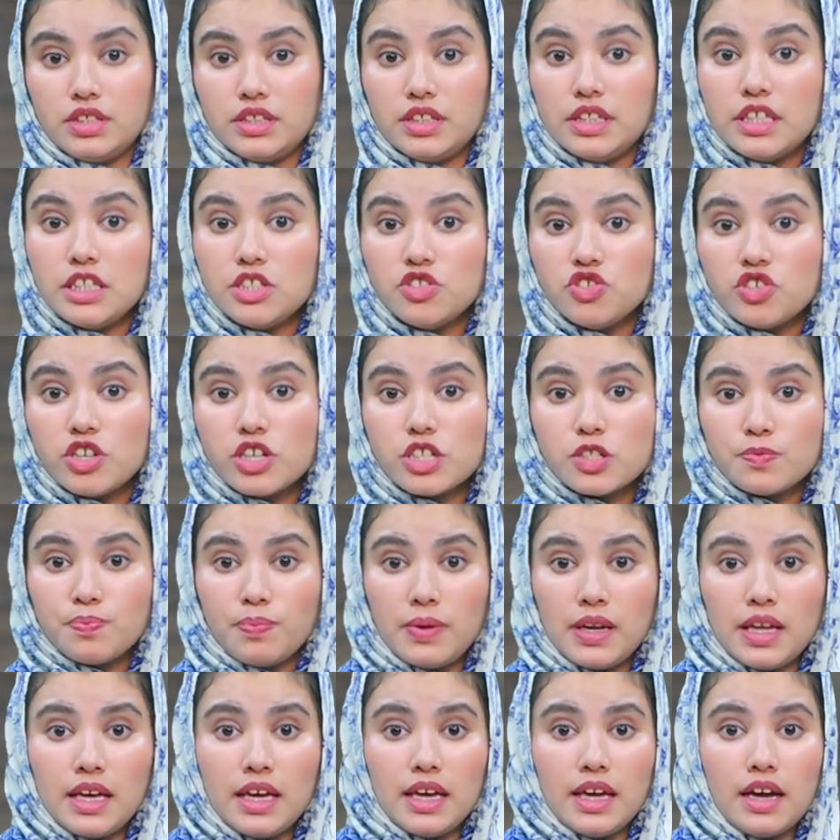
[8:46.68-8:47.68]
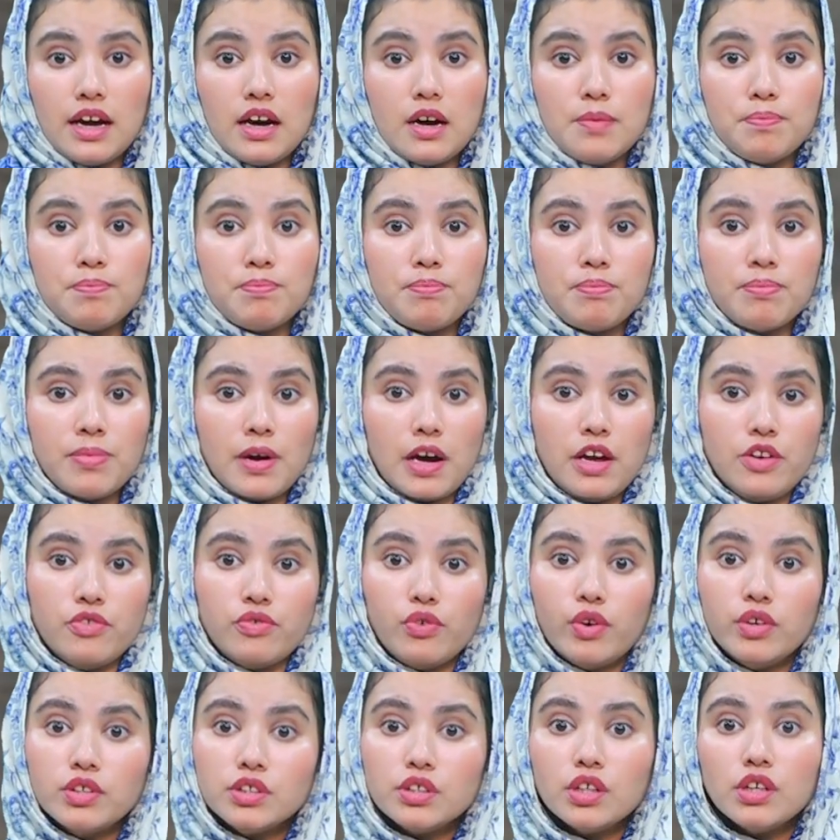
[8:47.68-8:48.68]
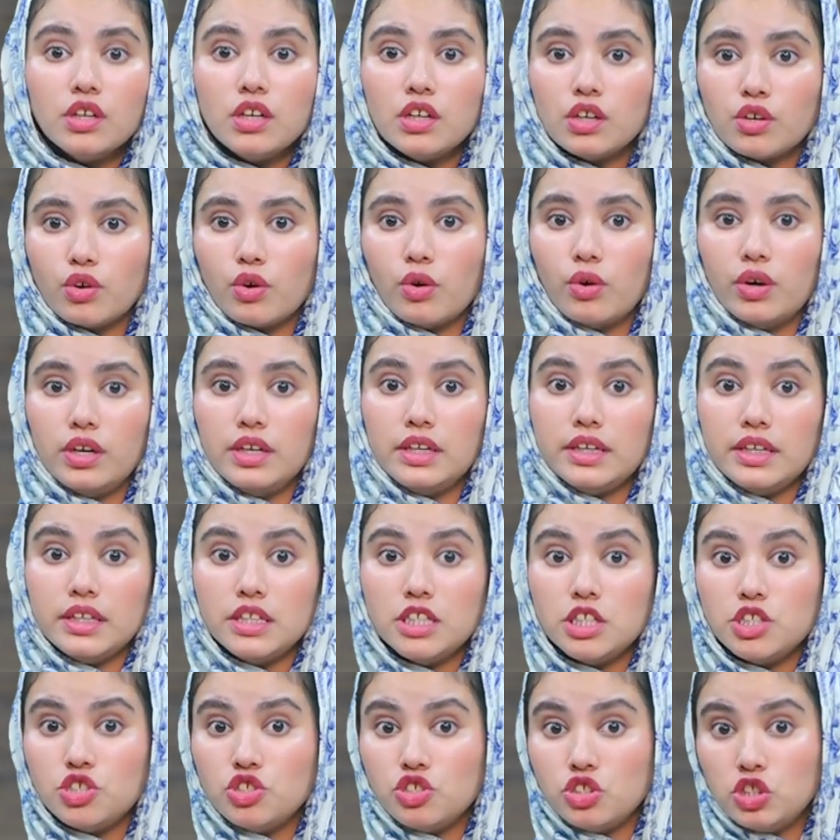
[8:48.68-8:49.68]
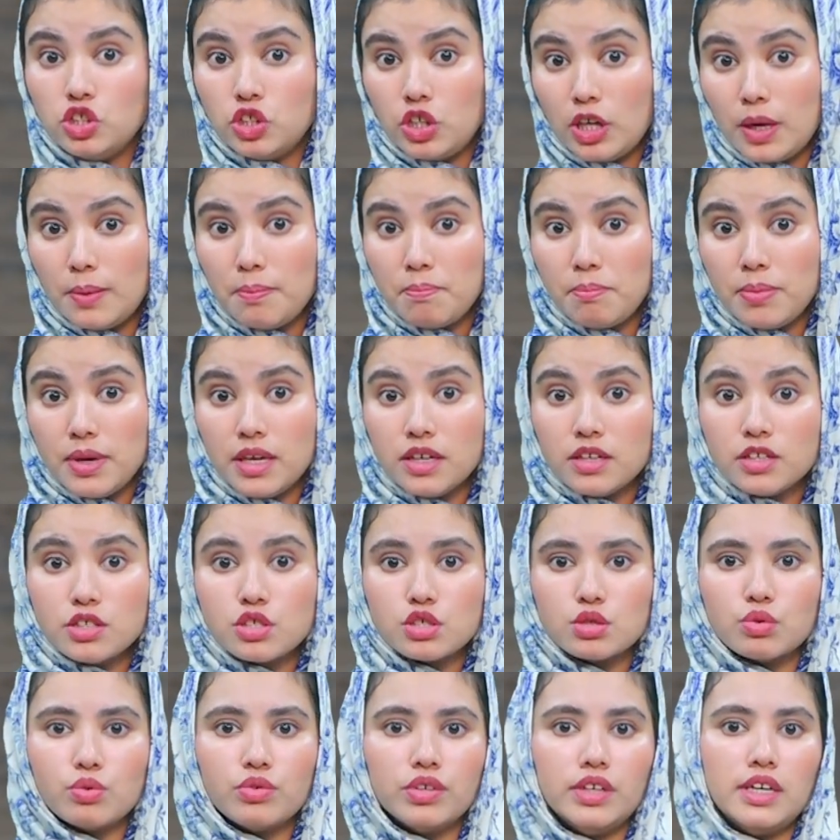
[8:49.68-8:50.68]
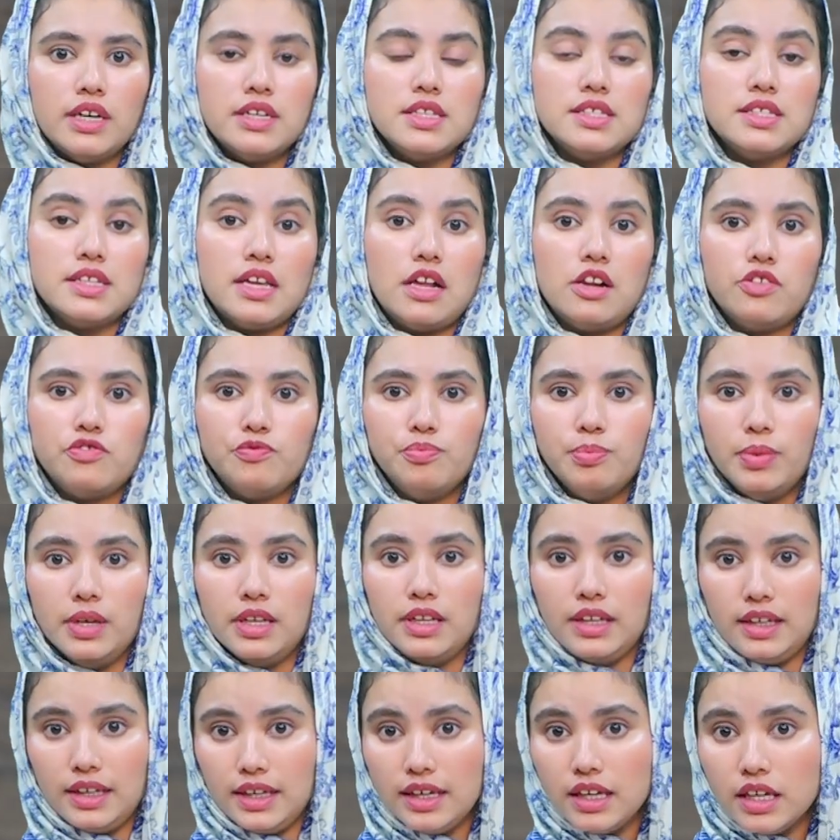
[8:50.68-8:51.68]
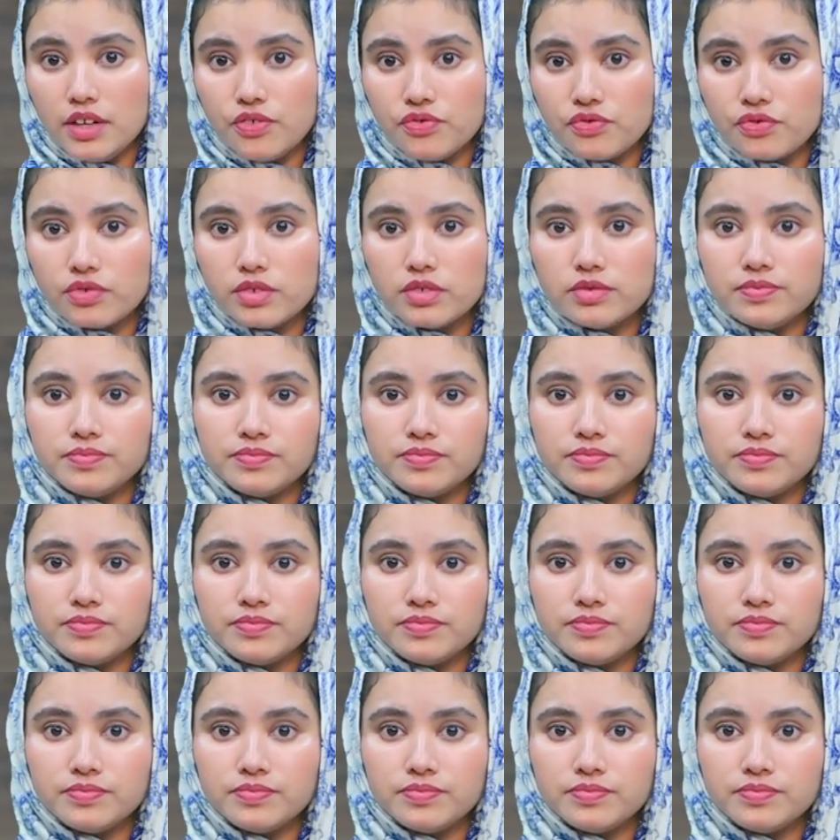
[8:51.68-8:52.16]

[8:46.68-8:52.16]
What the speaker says: Teachers play a pivotal role in shaping students' self-belief.